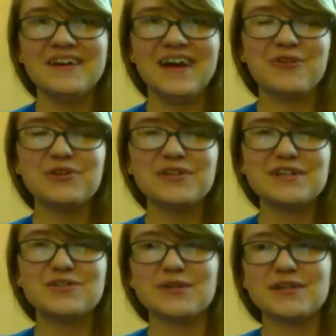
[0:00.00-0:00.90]
I really
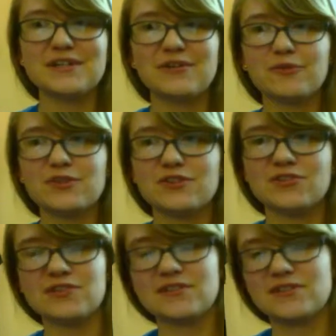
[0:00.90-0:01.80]
enjoyed
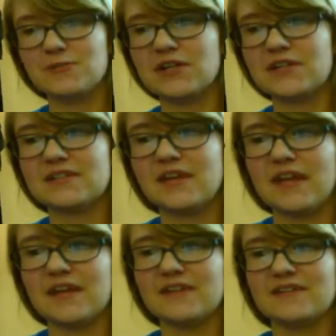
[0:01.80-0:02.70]
researching the subject.
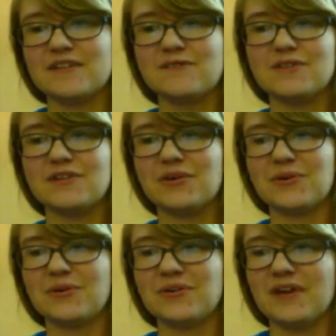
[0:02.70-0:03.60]
And even
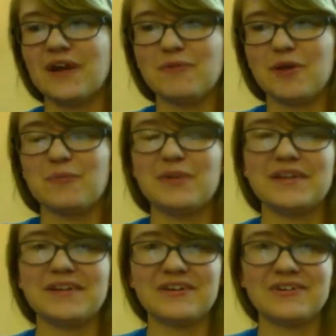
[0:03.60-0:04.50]
though I'm not
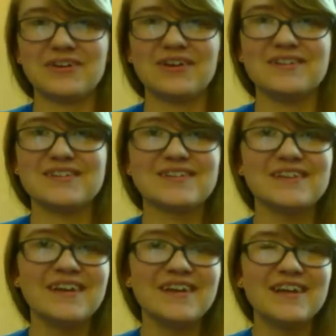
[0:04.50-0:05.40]
big on guns,
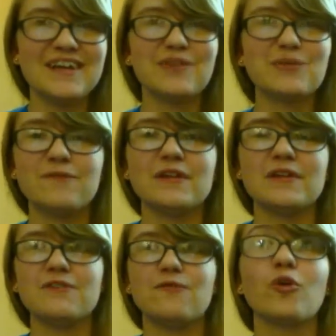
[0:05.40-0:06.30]
it was
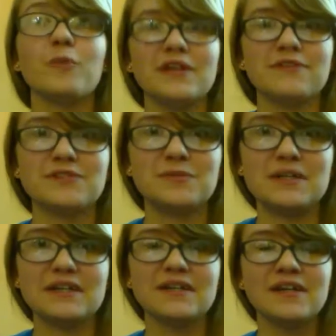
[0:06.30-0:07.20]
informative to
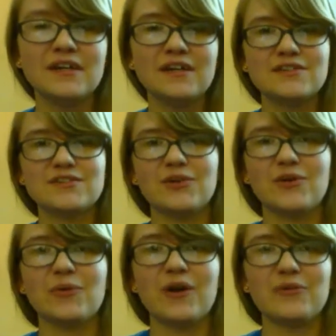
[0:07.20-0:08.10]
me.
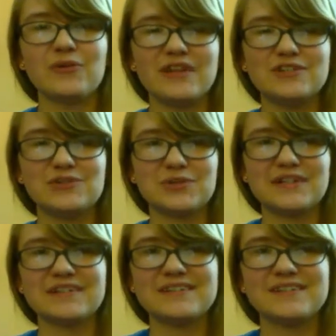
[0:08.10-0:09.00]
So I really enjoyed
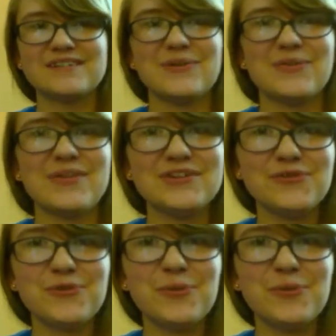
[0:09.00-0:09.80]
it. So thank you for